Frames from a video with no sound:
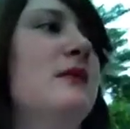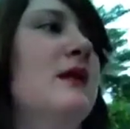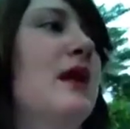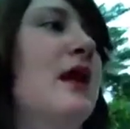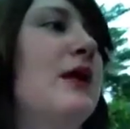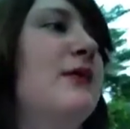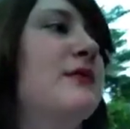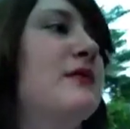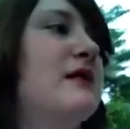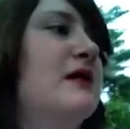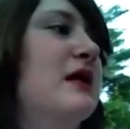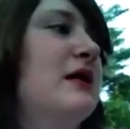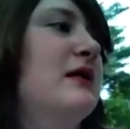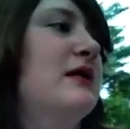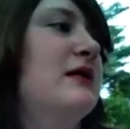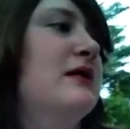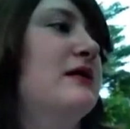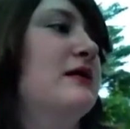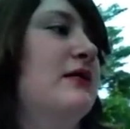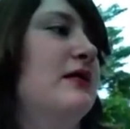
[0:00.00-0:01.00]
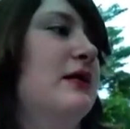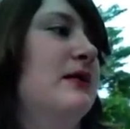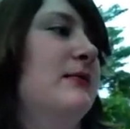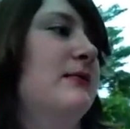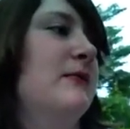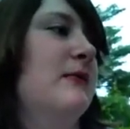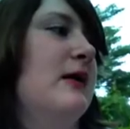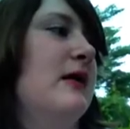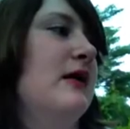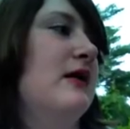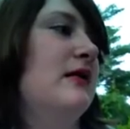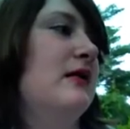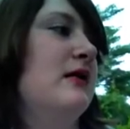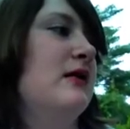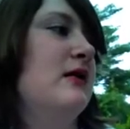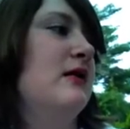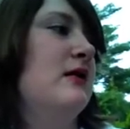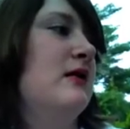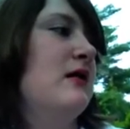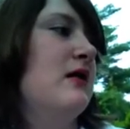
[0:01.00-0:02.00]
I was talking to them while
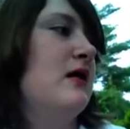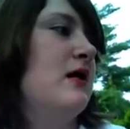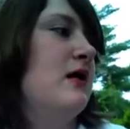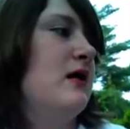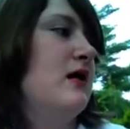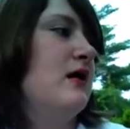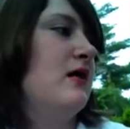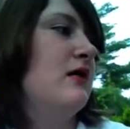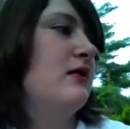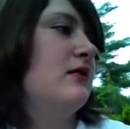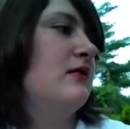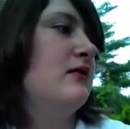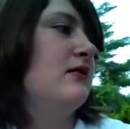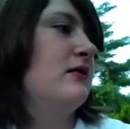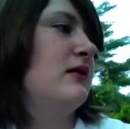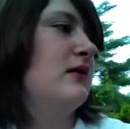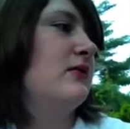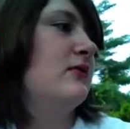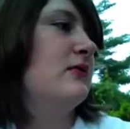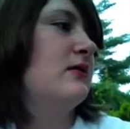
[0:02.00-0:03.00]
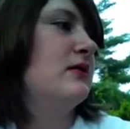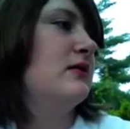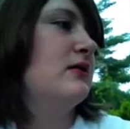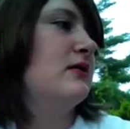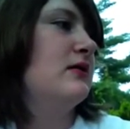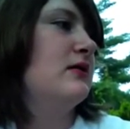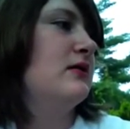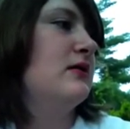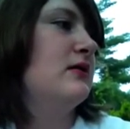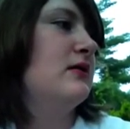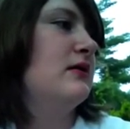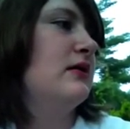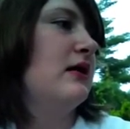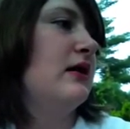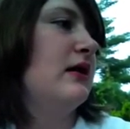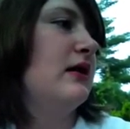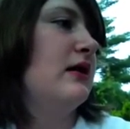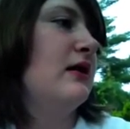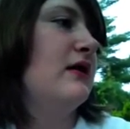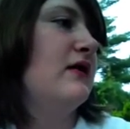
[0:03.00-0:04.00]
they were in the
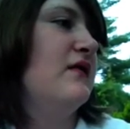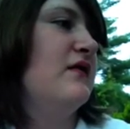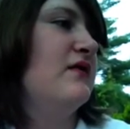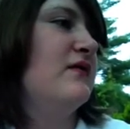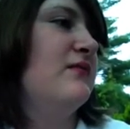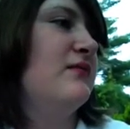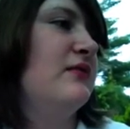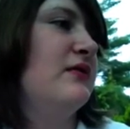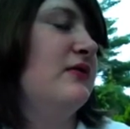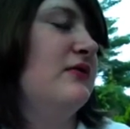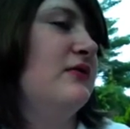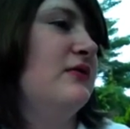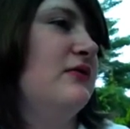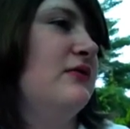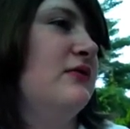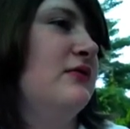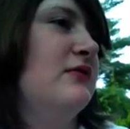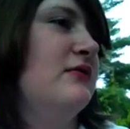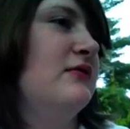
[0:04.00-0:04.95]
hospital,